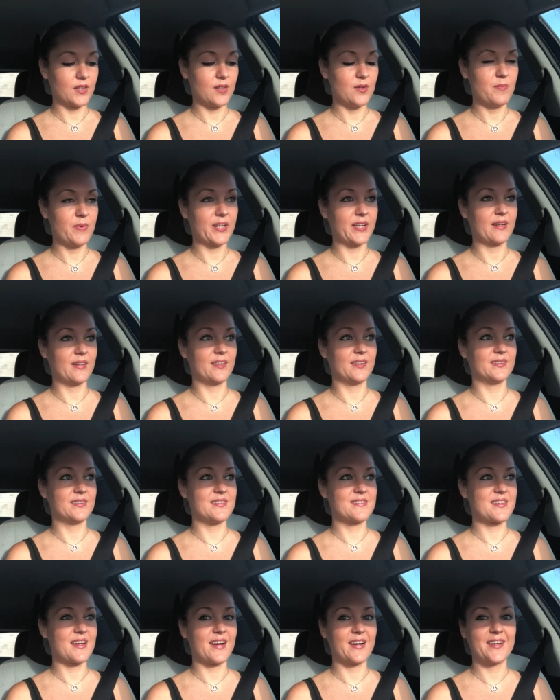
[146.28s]
Oh my god,
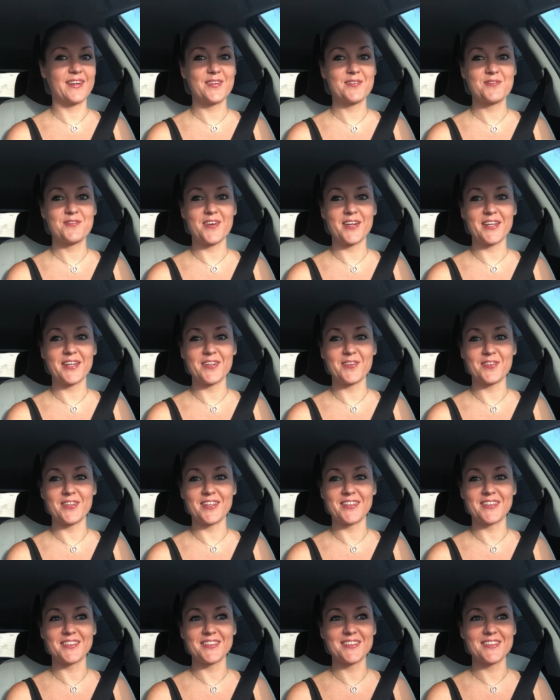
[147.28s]
this guy fucking
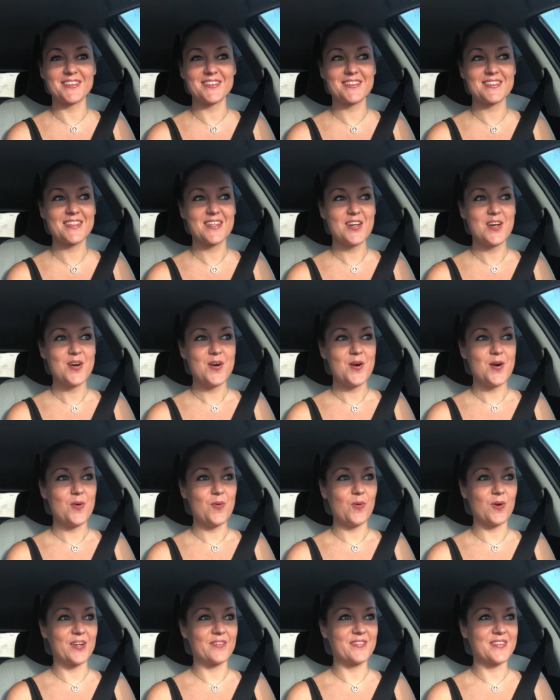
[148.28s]
ridiculous.
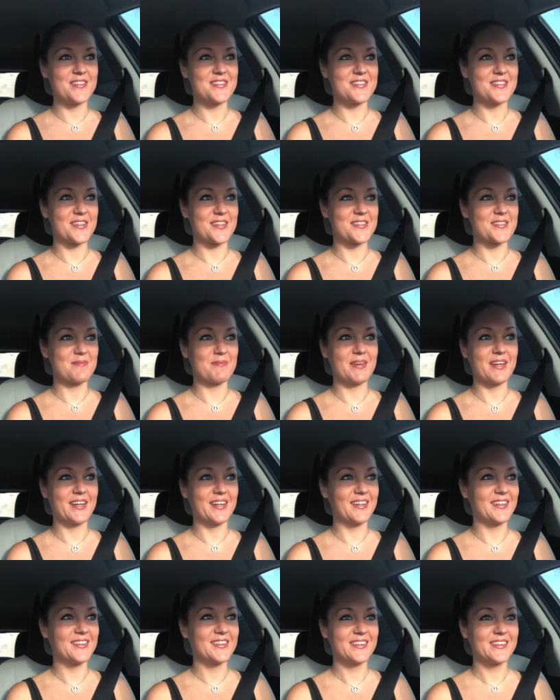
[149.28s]
What if it's just
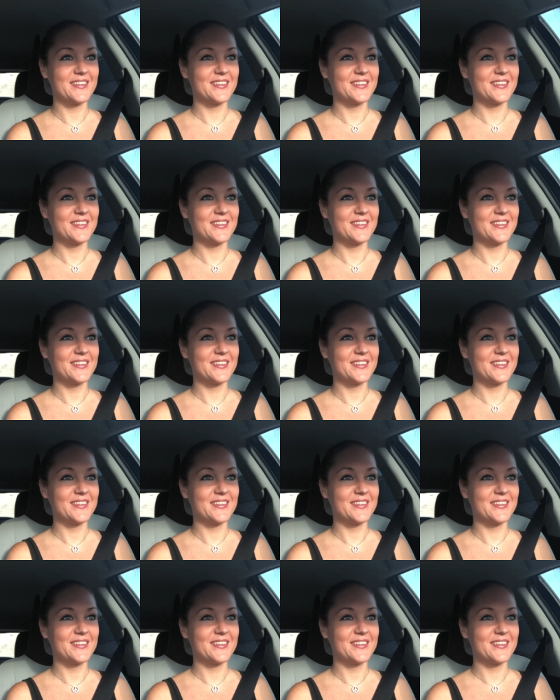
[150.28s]
me?